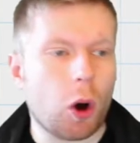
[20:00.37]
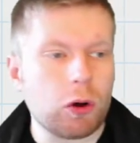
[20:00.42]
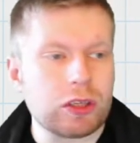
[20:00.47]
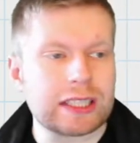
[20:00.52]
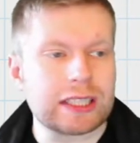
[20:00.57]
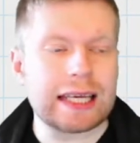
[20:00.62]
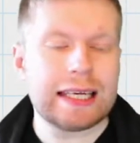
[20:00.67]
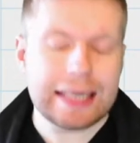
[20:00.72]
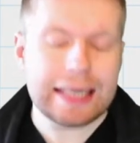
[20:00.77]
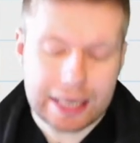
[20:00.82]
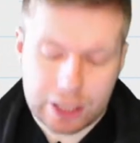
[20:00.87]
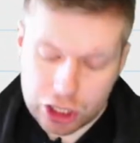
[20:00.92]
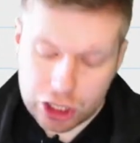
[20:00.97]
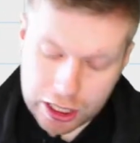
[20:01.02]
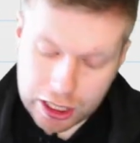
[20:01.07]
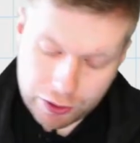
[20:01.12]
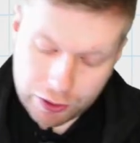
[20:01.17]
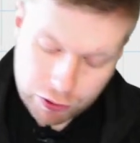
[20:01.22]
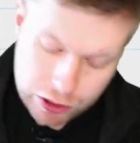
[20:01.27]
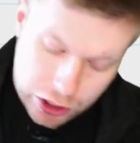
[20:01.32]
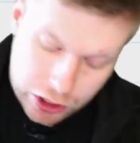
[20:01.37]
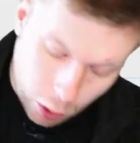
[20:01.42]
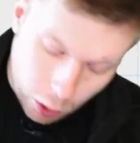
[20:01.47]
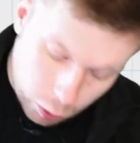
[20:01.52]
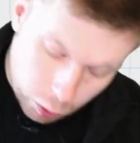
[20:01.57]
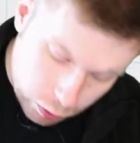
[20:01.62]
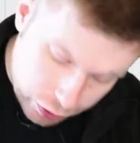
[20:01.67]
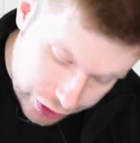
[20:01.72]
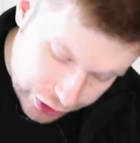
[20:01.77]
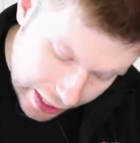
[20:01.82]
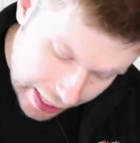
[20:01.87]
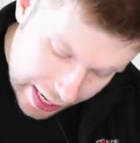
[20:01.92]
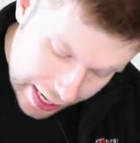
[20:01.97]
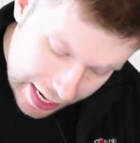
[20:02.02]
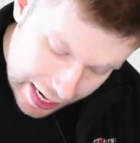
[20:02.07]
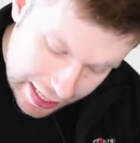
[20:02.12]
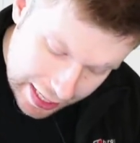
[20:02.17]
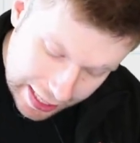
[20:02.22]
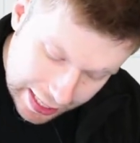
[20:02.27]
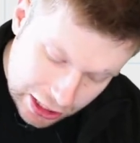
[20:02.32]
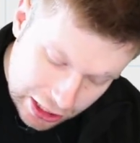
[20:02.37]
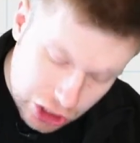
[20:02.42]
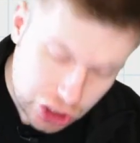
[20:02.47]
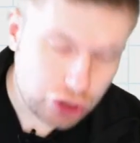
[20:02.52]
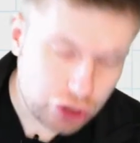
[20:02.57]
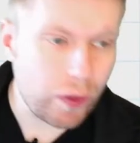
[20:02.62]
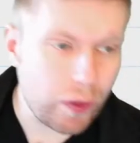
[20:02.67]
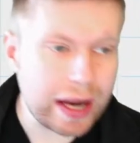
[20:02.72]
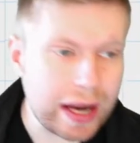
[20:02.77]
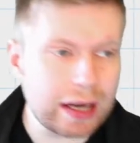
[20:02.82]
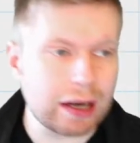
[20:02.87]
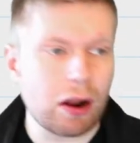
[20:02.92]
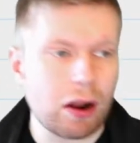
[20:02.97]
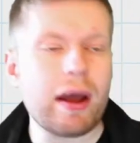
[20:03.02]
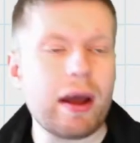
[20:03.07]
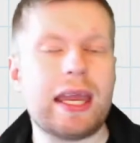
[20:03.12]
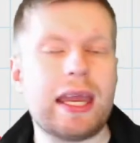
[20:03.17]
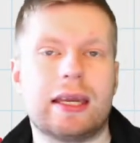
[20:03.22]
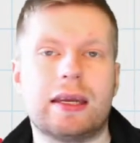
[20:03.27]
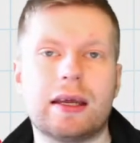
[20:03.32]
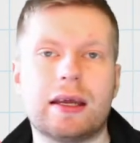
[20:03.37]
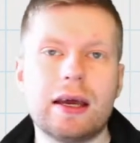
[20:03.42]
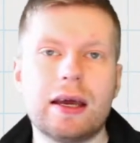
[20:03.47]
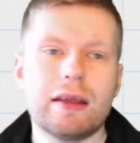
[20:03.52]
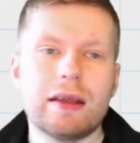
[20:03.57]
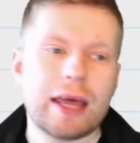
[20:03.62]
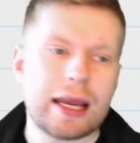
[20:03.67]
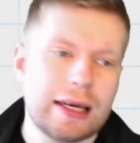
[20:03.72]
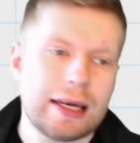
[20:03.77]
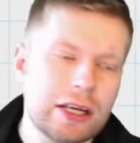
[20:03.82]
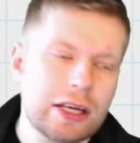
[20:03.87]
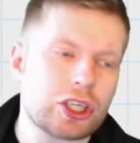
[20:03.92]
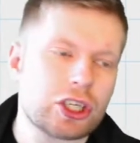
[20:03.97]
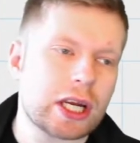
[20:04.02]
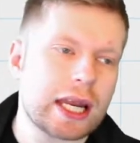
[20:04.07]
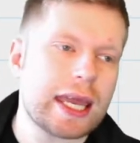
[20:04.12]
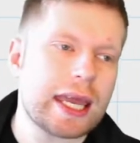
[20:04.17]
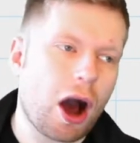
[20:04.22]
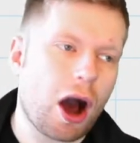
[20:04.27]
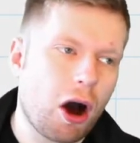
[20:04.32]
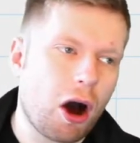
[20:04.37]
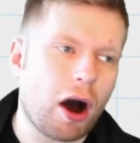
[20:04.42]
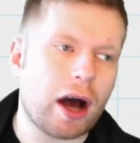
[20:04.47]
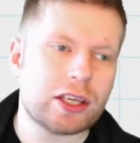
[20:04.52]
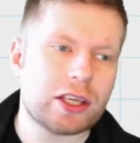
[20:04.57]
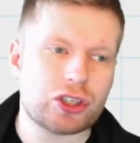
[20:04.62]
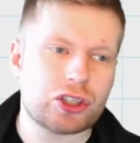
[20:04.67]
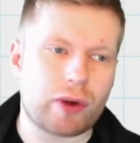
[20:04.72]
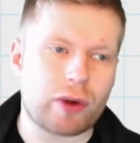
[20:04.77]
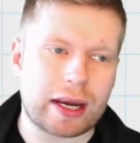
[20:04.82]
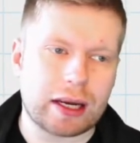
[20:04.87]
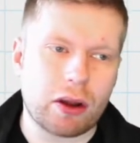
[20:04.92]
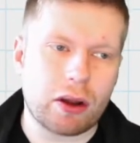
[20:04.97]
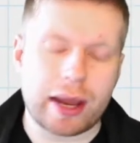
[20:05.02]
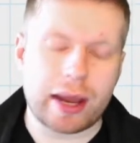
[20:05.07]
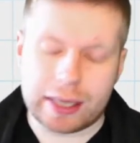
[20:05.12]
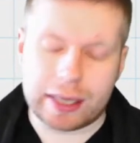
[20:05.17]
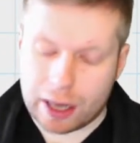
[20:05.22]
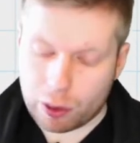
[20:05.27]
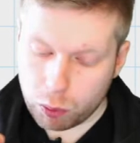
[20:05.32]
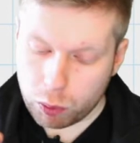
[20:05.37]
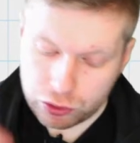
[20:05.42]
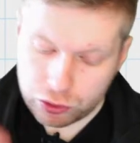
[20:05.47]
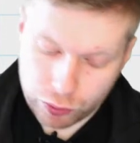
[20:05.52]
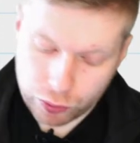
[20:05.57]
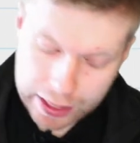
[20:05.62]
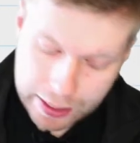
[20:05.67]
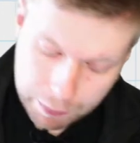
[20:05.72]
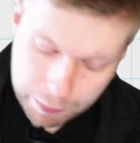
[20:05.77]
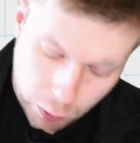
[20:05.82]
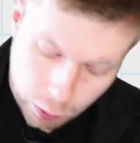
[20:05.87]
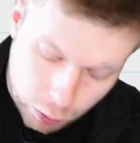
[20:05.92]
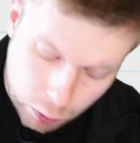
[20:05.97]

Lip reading: they literally result in a straight line. They literally are a straight line. Now, what's really important